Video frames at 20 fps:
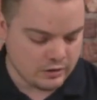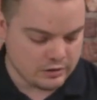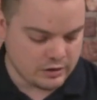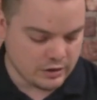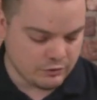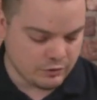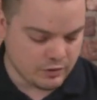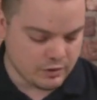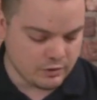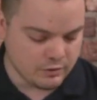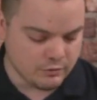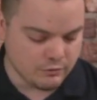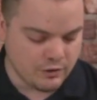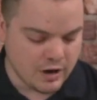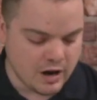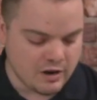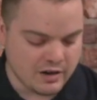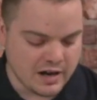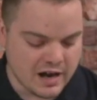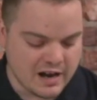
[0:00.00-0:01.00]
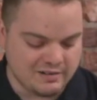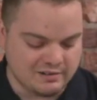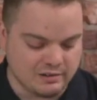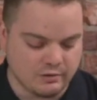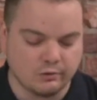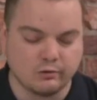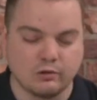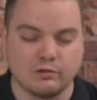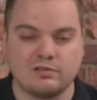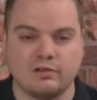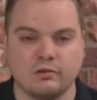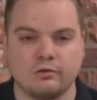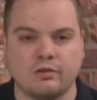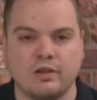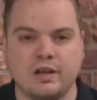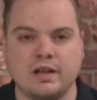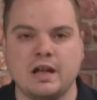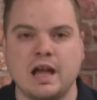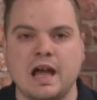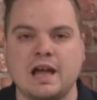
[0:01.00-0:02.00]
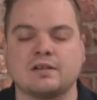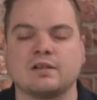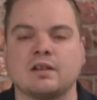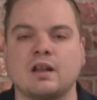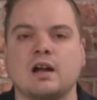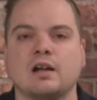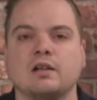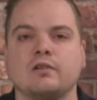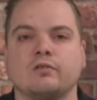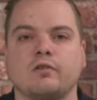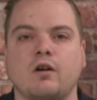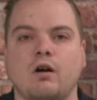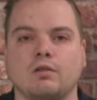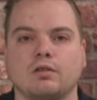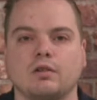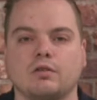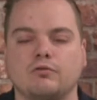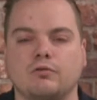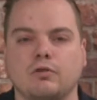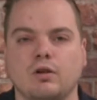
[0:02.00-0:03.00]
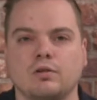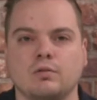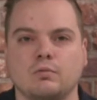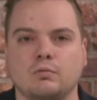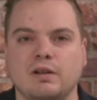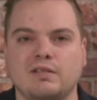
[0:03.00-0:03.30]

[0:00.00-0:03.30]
different variations such as the headlights on the front,